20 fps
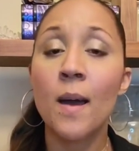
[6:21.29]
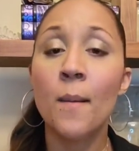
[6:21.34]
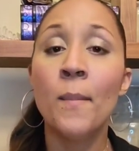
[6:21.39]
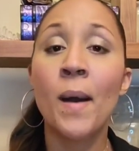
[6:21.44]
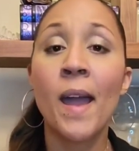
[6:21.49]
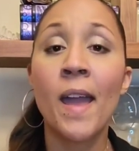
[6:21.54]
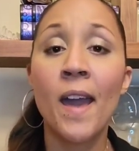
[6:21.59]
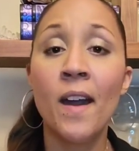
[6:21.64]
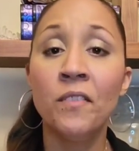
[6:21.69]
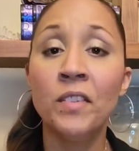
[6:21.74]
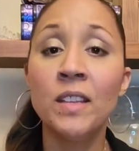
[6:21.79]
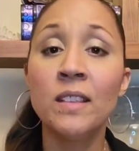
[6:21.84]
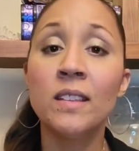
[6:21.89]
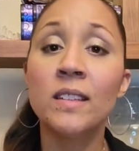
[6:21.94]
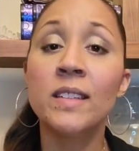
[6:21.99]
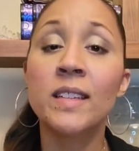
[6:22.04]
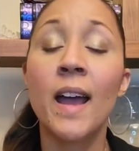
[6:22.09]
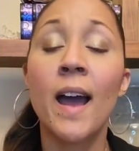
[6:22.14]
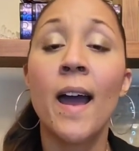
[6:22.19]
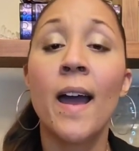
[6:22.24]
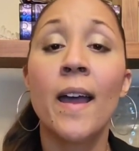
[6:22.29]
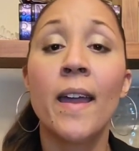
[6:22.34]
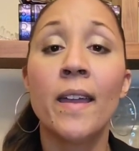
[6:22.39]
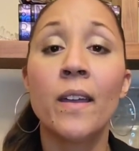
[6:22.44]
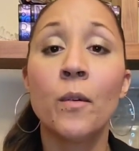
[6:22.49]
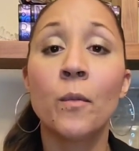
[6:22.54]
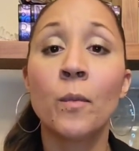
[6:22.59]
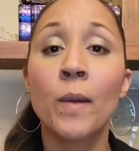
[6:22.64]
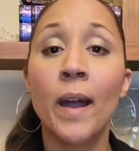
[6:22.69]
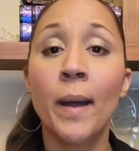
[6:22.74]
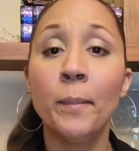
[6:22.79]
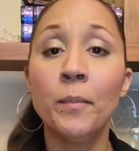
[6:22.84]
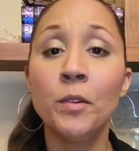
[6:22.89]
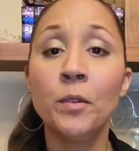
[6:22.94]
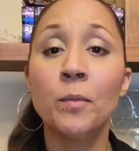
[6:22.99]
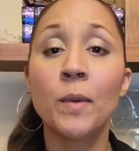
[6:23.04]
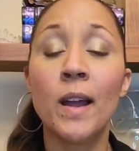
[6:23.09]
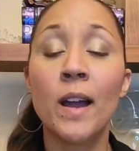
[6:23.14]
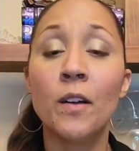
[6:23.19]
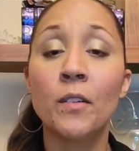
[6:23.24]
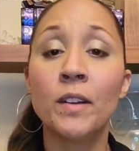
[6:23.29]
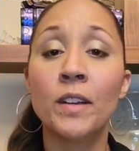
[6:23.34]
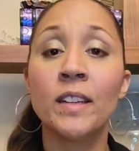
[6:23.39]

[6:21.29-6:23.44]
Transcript: By having the tie wrapped around,